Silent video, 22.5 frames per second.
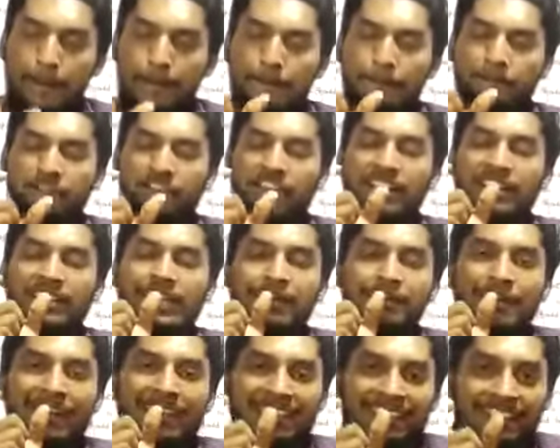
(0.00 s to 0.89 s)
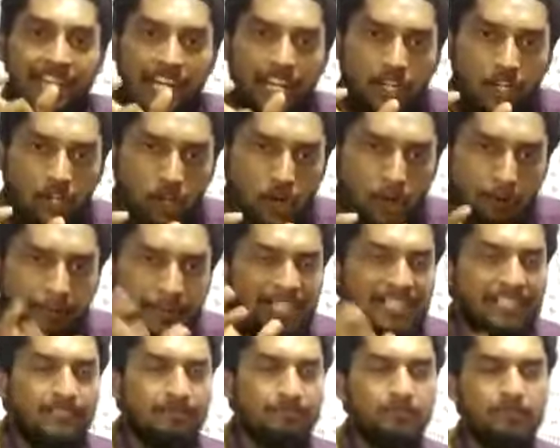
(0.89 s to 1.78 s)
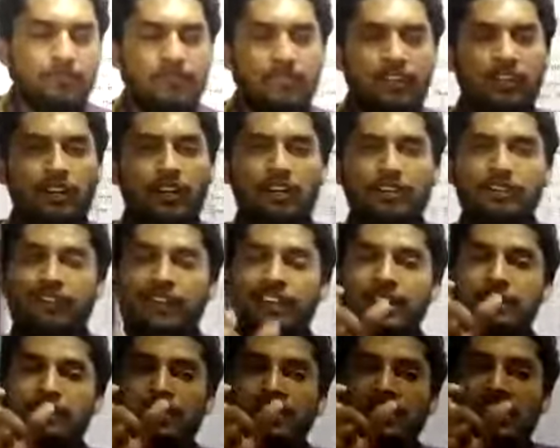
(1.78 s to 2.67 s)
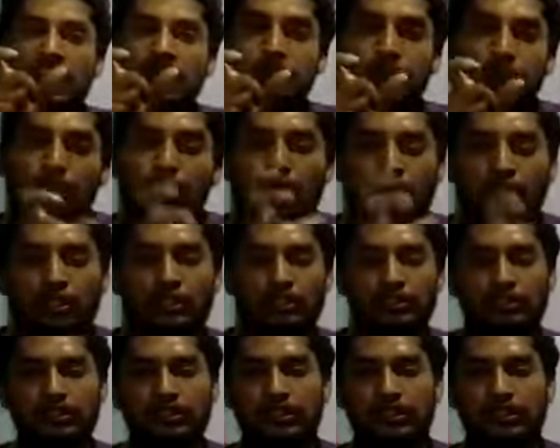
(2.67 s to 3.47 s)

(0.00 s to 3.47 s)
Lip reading: fundamental copy or the fundamental book.